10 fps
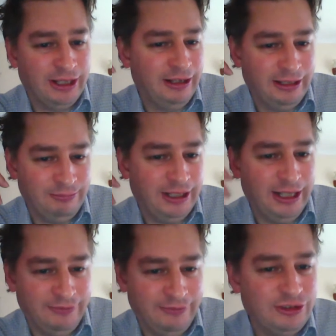I, I might
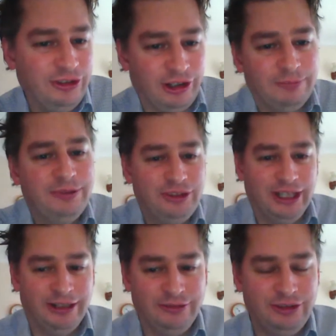have to stop.
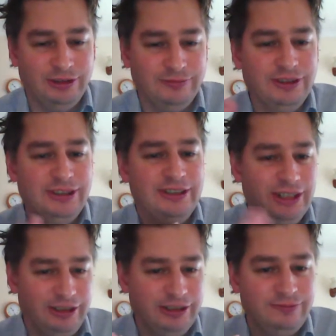So, so obviously,
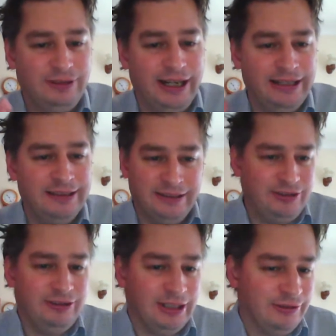tell your
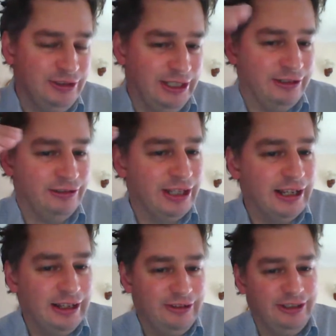friends, you know, tell
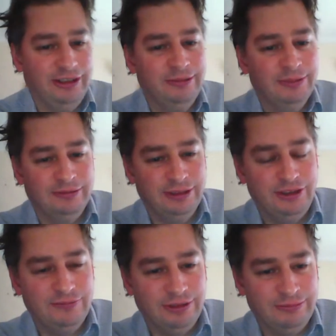tell them that
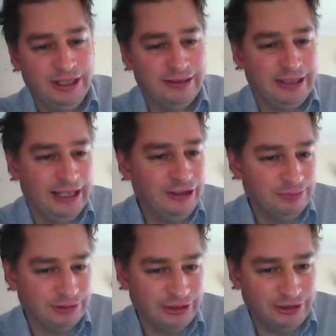Richard from the
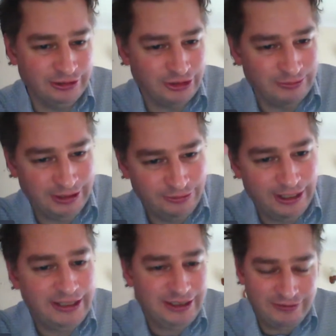Undateables is doing some
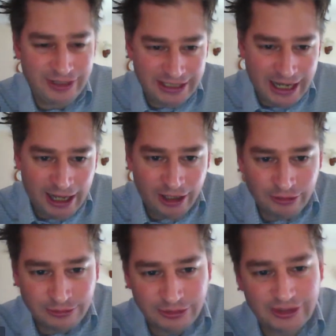interesting
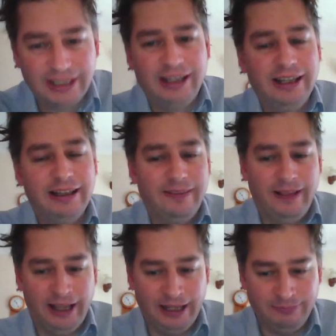videos.
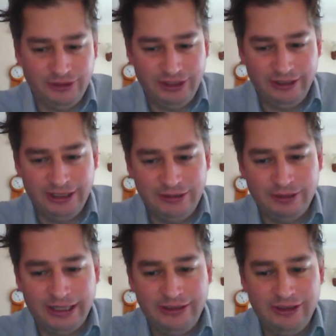Um, so
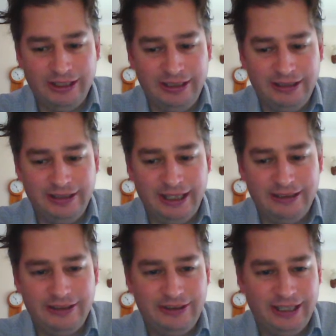anyway, so
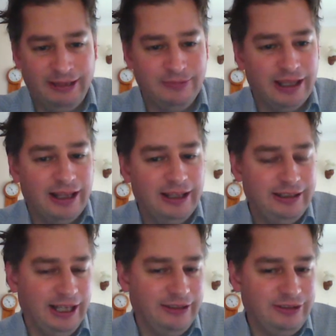let's um,
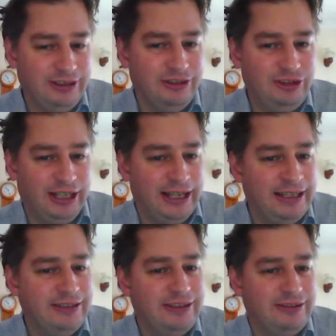cut to the
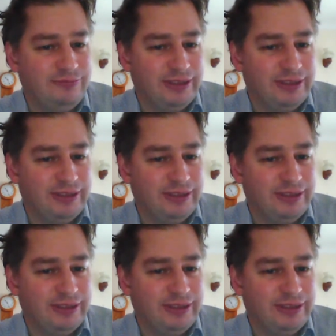chase.